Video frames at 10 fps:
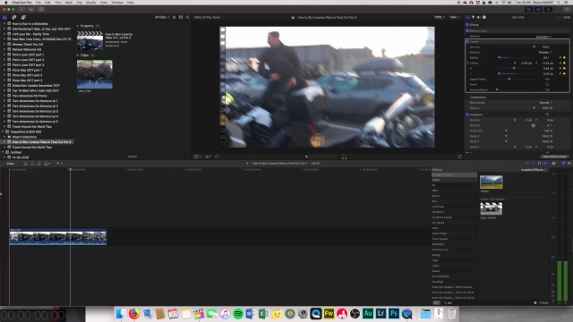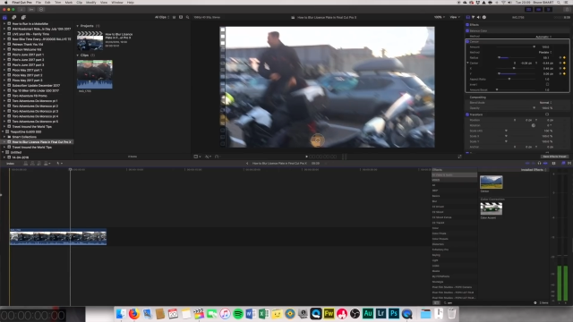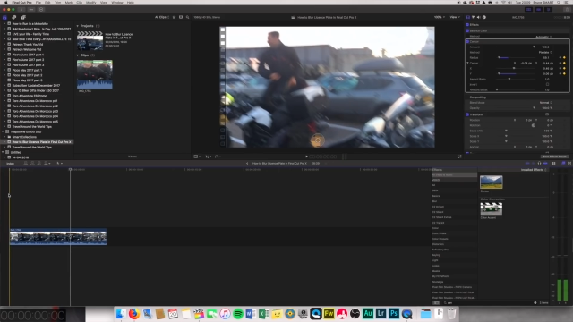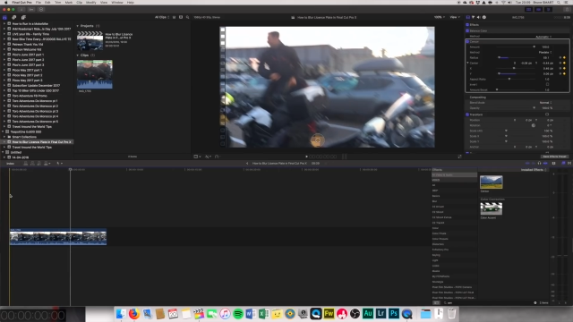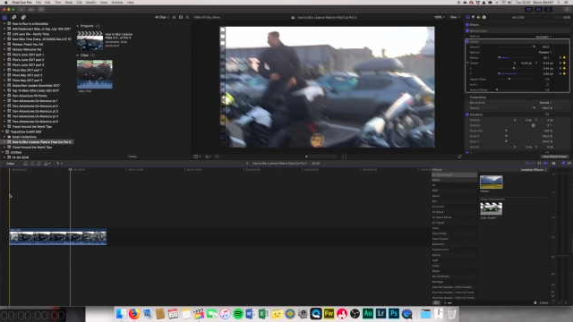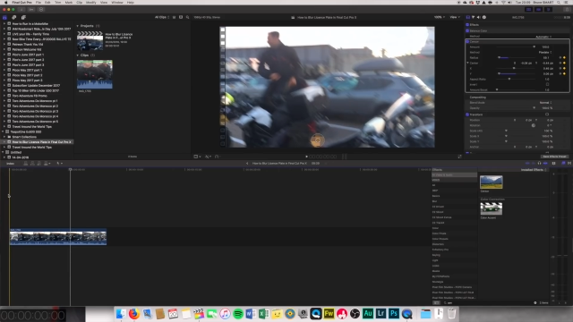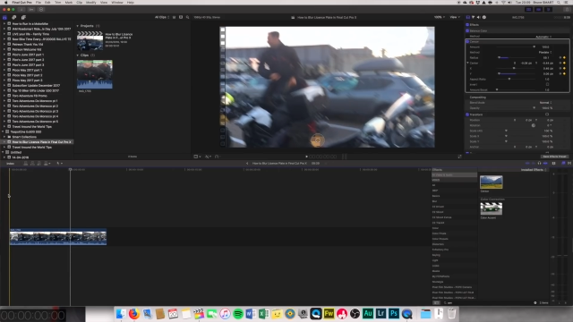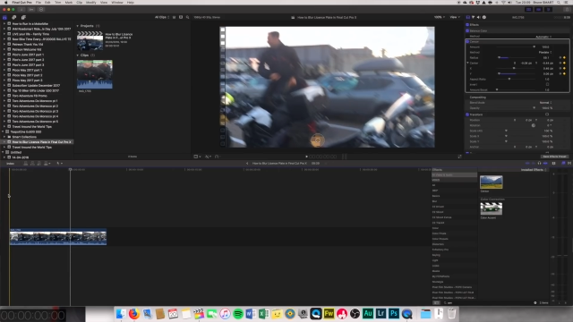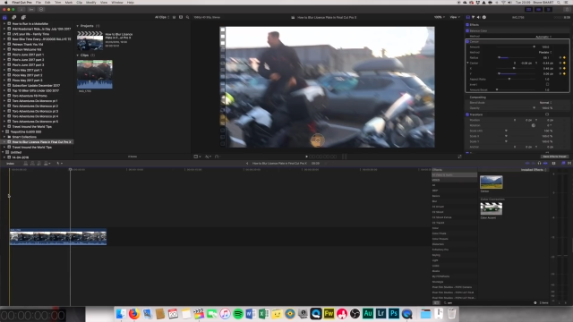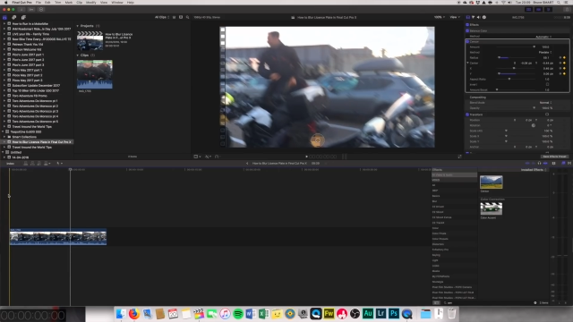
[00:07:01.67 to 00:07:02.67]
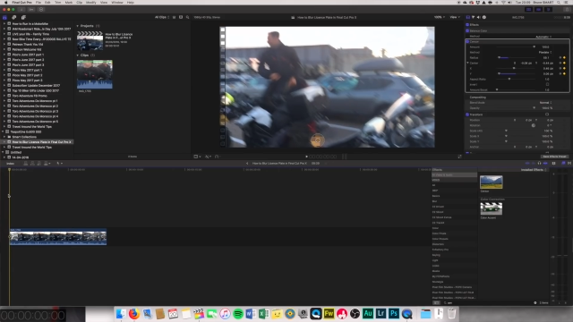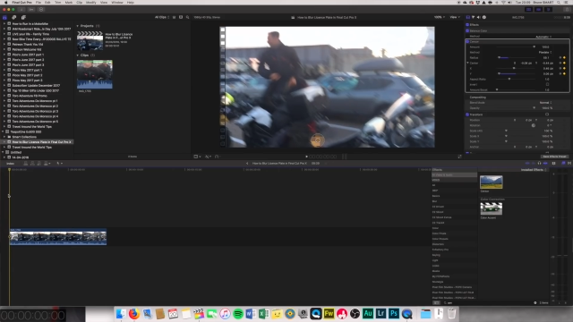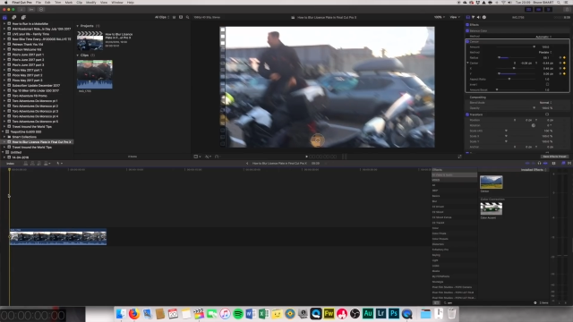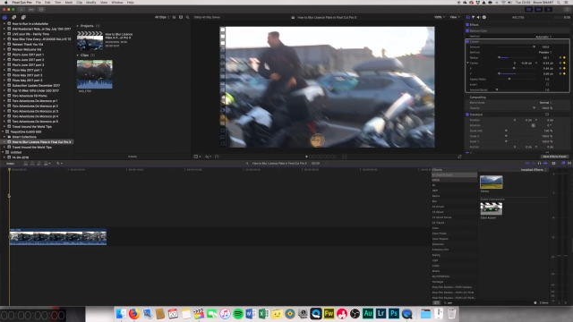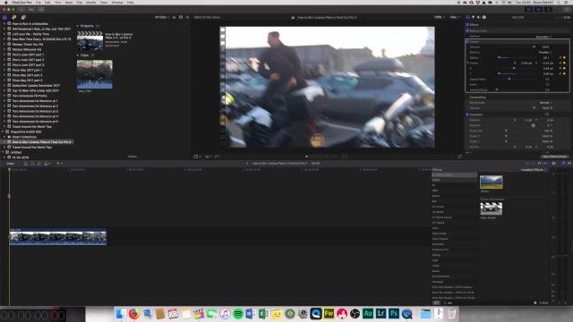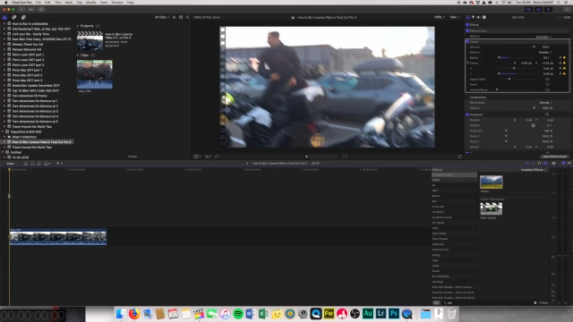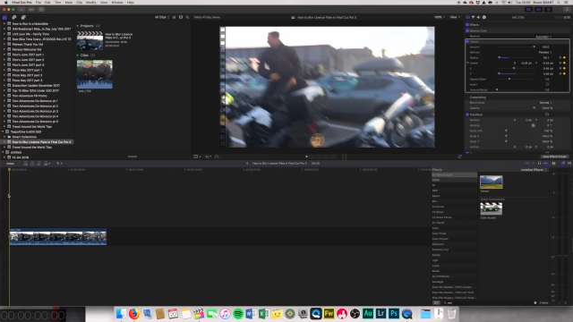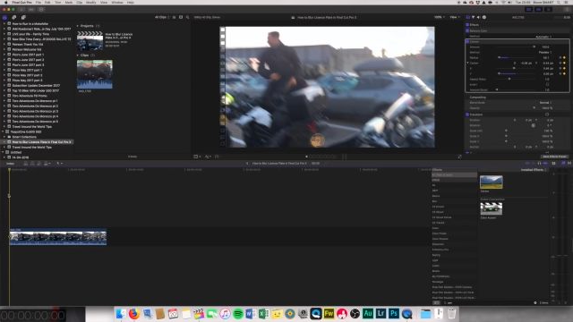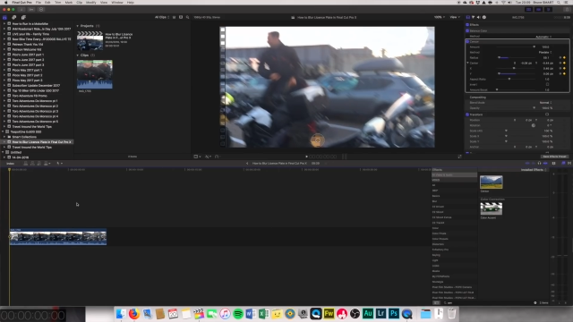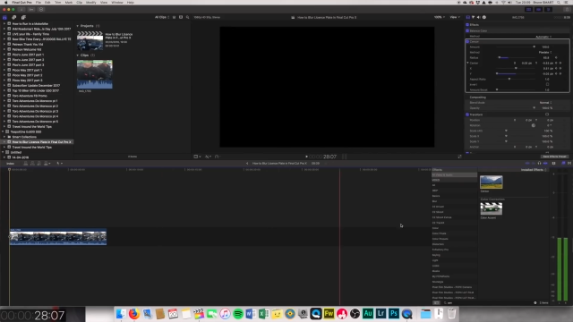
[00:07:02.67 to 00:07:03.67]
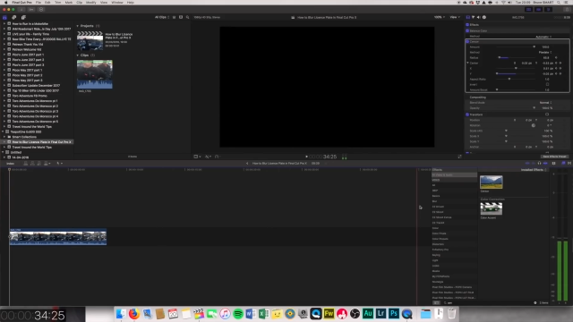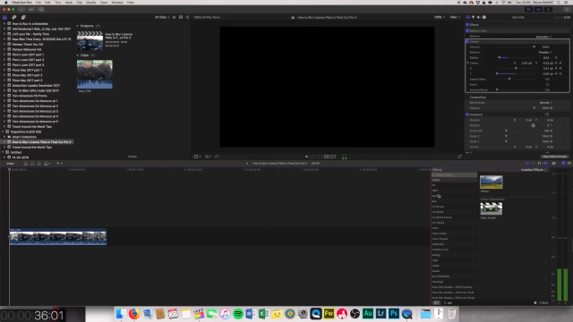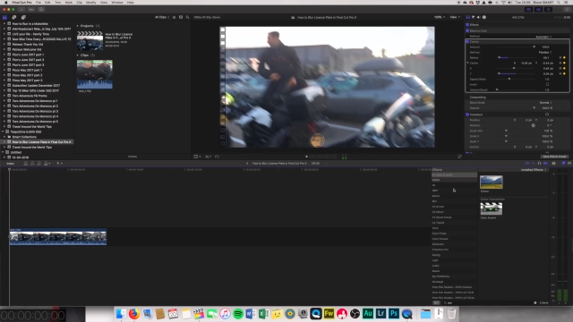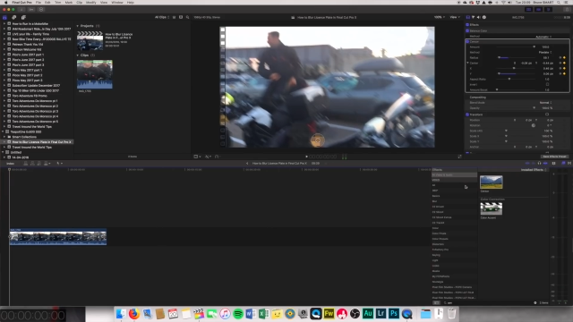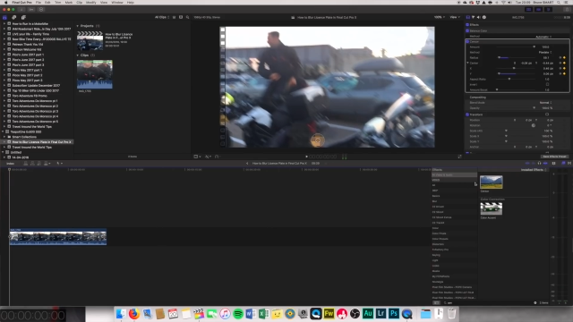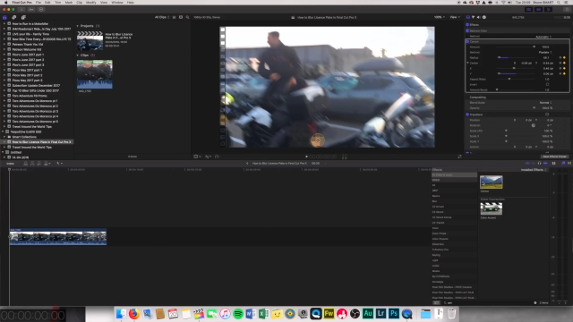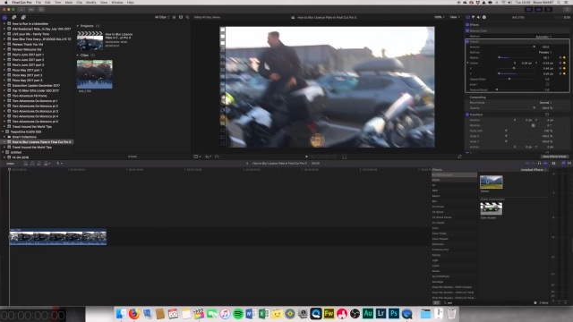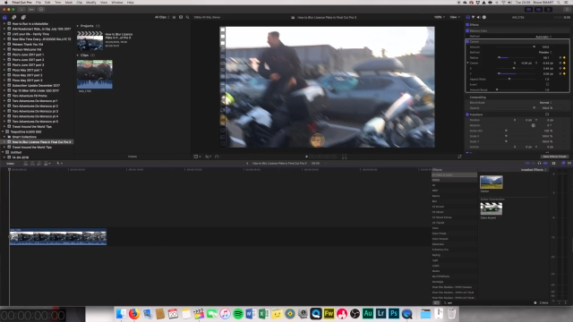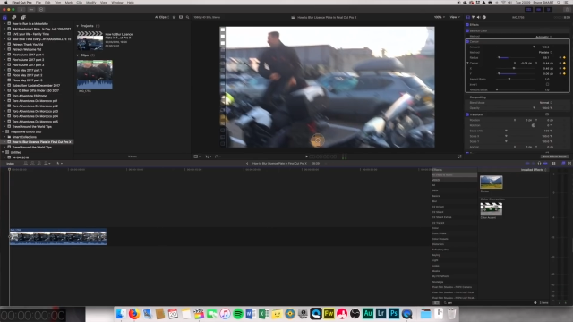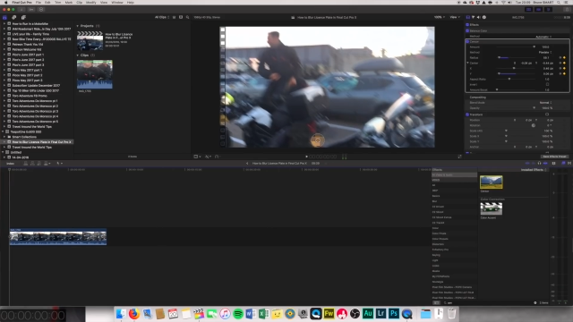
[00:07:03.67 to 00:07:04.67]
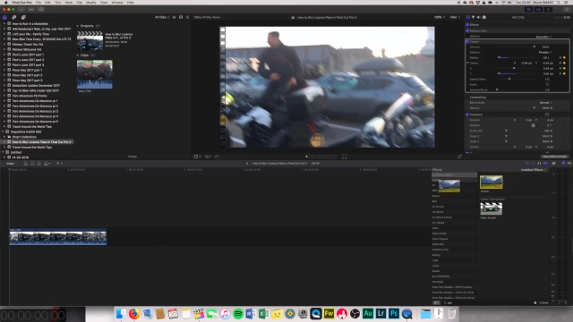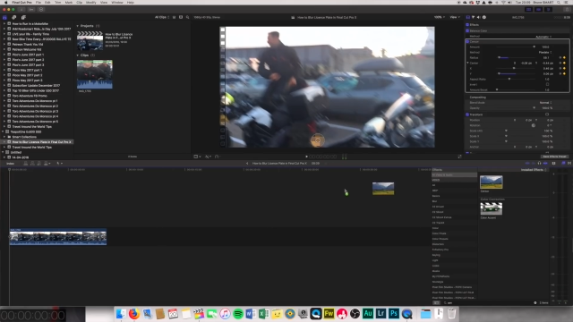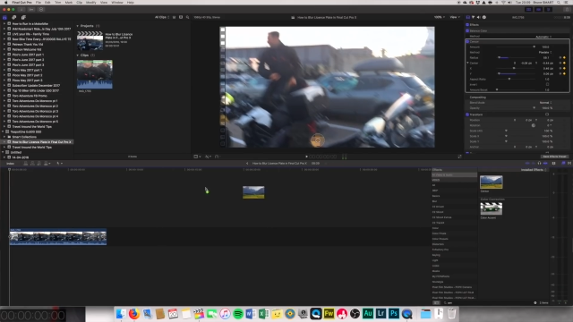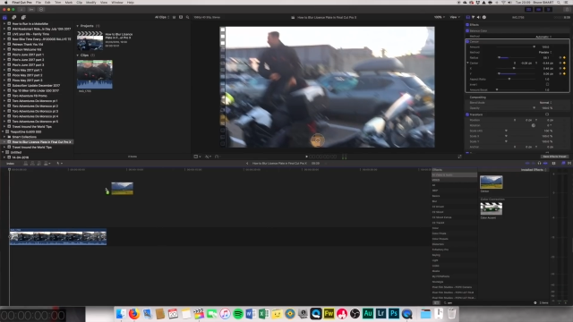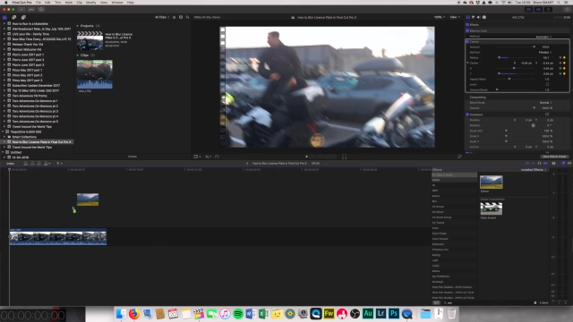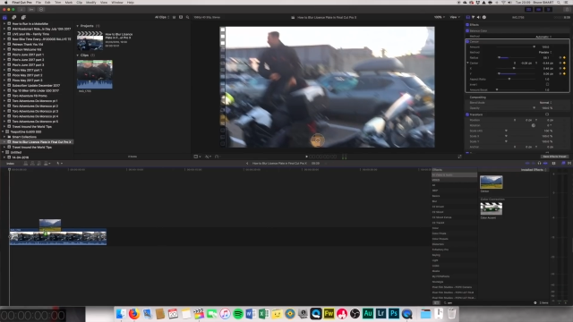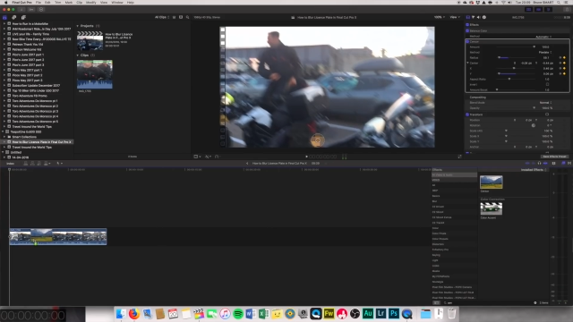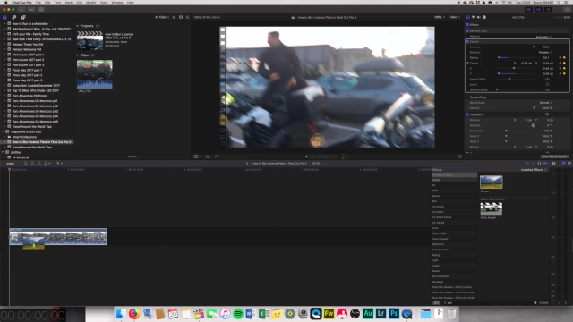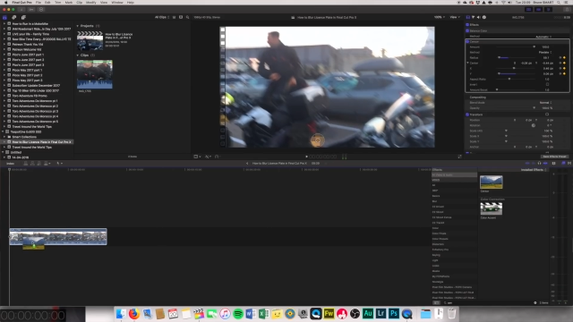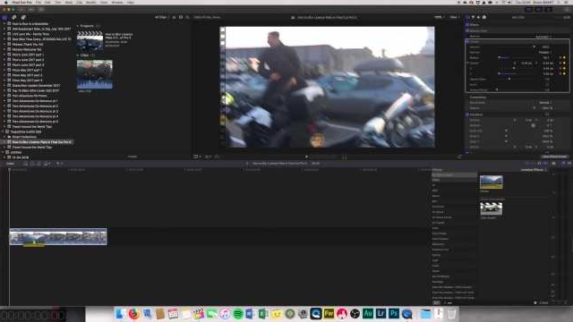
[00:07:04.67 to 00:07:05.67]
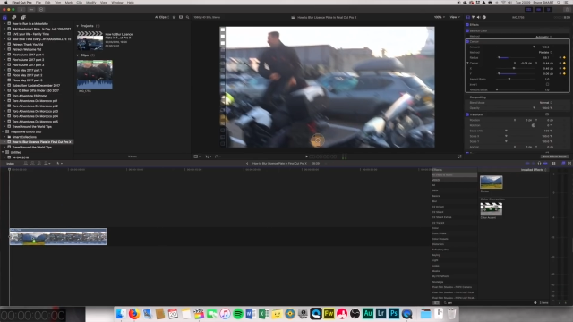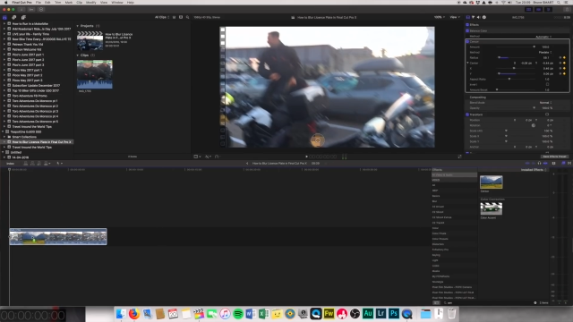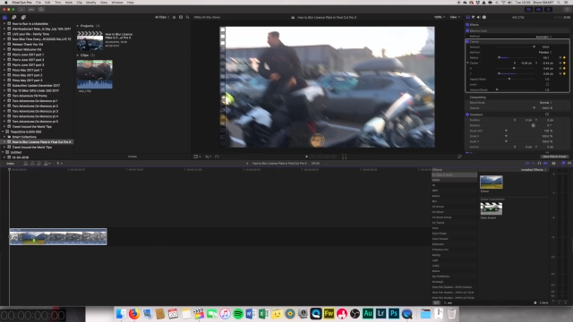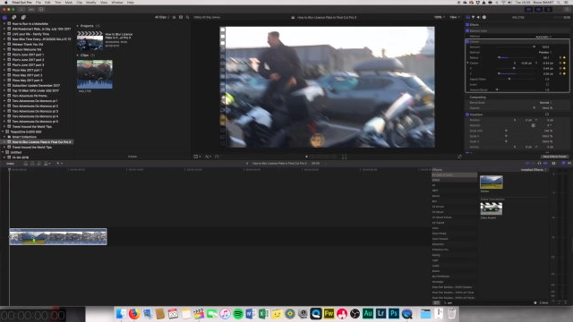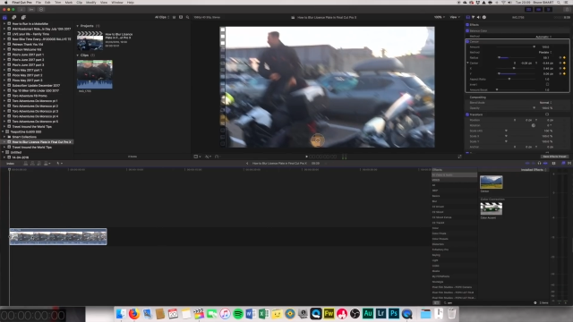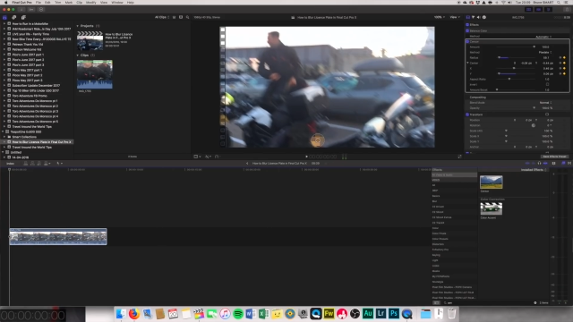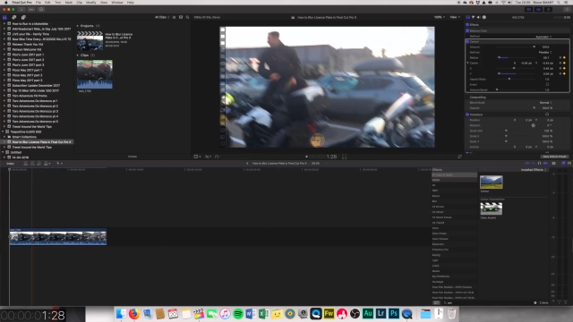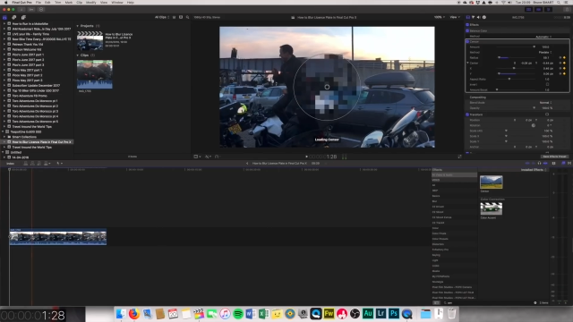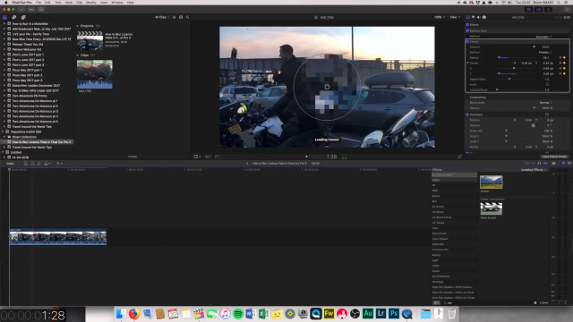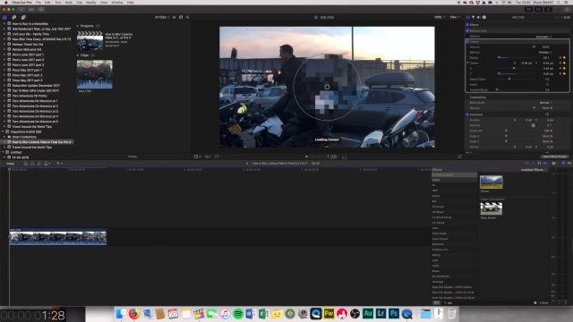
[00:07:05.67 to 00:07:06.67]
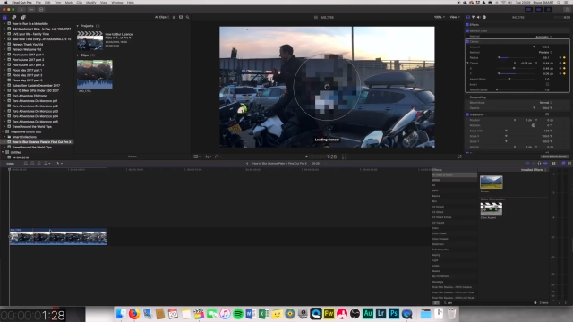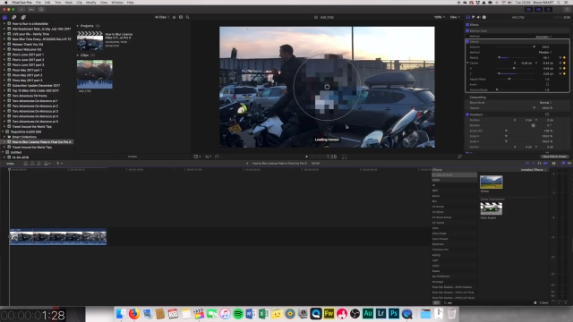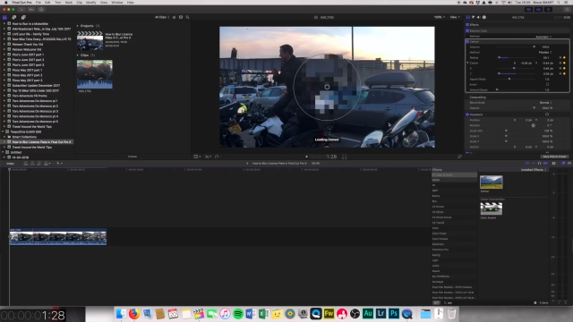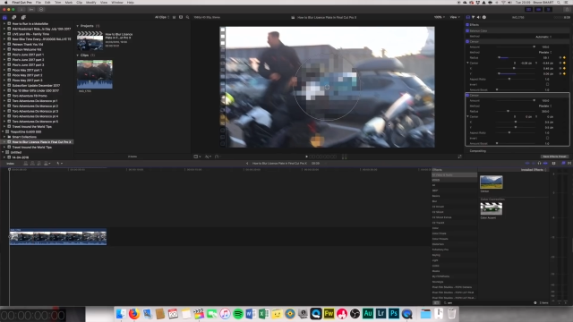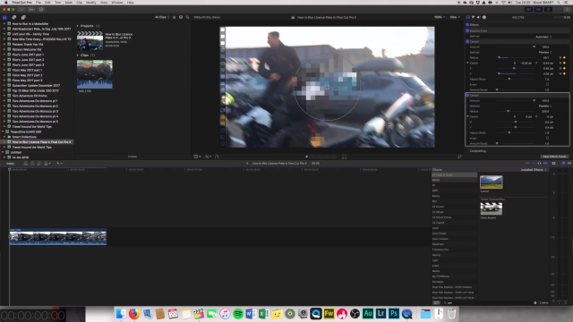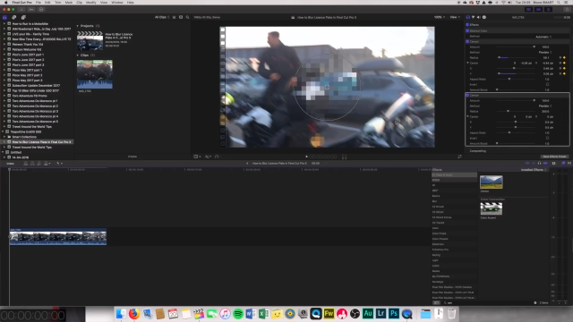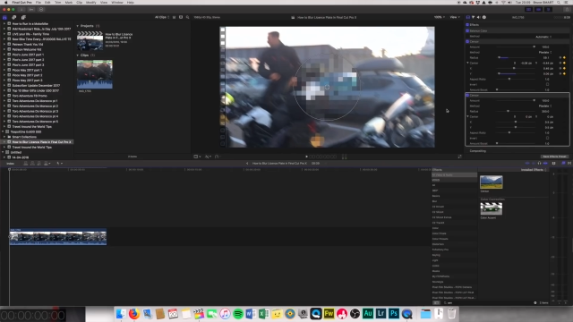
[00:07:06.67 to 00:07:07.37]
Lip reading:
Nobody's mouth can be seen.